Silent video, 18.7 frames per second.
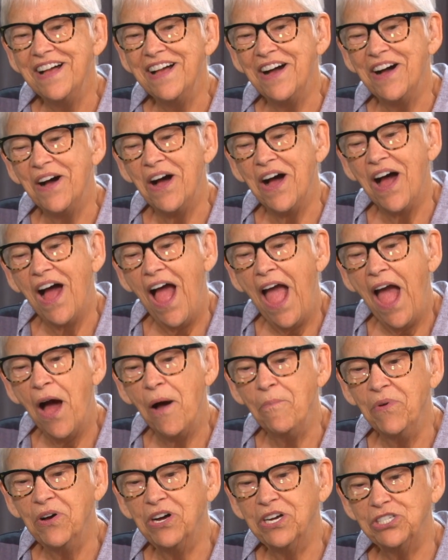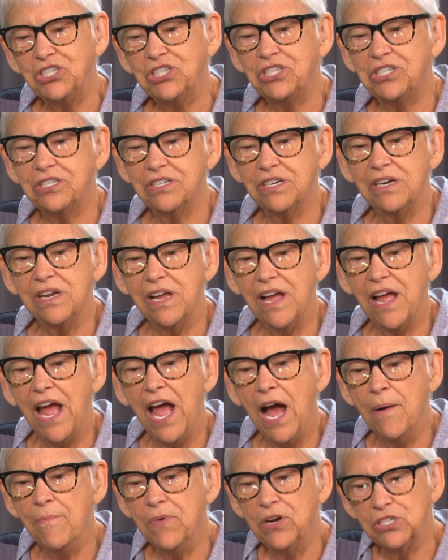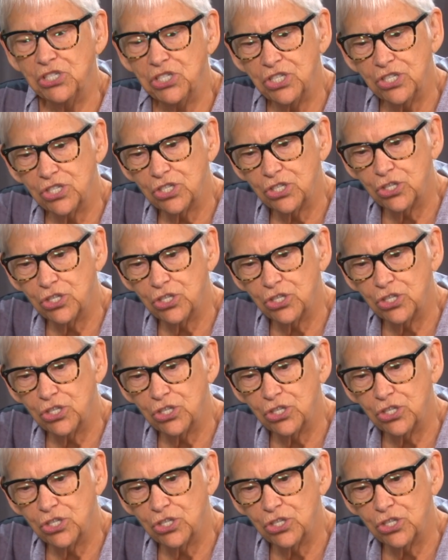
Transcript: how much